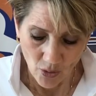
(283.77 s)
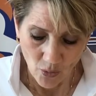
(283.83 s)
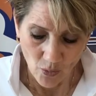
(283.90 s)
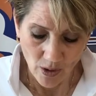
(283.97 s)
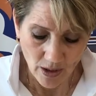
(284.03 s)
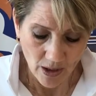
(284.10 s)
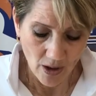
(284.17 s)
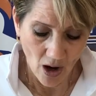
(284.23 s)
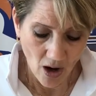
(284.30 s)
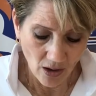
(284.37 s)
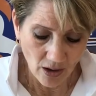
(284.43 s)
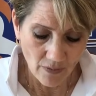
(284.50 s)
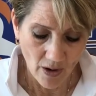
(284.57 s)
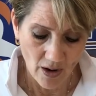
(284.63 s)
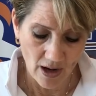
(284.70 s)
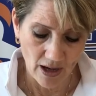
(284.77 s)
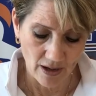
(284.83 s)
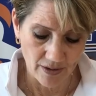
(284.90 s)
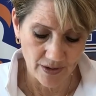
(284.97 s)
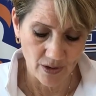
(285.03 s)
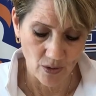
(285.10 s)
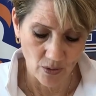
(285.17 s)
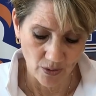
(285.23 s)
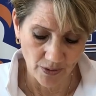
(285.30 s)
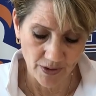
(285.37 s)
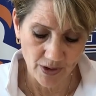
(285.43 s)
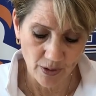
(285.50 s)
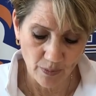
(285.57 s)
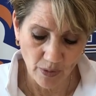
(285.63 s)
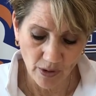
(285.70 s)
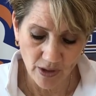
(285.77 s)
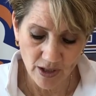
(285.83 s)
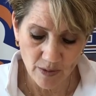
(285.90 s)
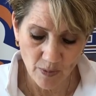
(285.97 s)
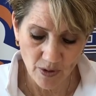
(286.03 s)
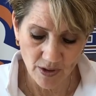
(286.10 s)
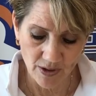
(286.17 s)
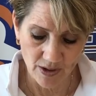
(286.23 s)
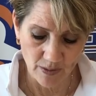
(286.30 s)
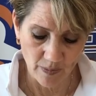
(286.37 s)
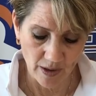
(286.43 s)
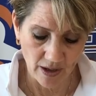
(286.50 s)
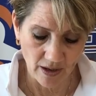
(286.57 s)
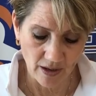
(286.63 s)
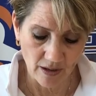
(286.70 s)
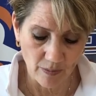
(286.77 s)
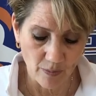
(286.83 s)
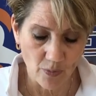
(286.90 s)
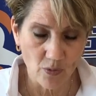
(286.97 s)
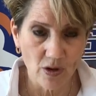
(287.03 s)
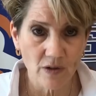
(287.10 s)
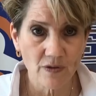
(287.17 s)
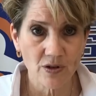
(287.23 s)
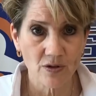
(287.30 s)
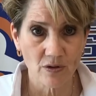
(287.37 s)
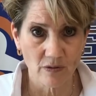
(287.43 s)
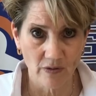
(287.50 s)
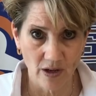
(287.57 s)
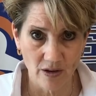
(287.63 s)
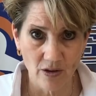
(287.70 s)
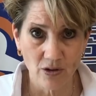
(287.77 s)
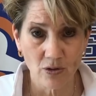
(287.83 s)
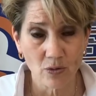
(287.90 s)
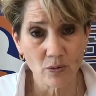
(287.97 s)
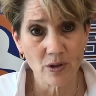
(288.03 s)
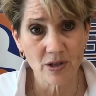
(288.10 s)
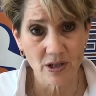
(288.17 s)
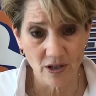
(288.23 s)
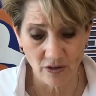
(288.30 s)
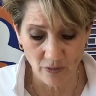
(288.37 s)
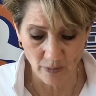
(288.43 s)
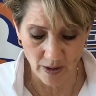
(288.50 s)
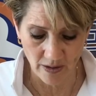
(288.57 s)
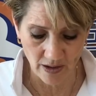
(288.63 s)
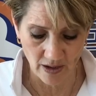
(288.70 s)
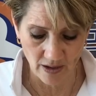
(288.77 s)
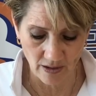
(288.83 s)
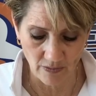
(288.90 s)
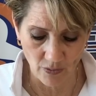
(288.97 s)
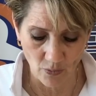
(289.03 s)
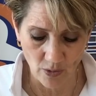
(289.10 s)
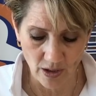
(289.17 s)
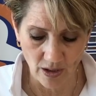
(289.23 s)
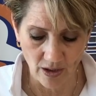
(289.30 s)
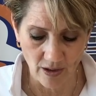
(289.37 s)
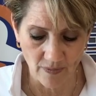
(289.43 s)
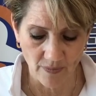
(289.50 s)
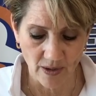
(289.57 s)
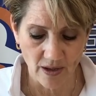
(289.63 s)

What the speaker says: We need all of our households to please participate in a brief survey that you'll receive by the end of the week.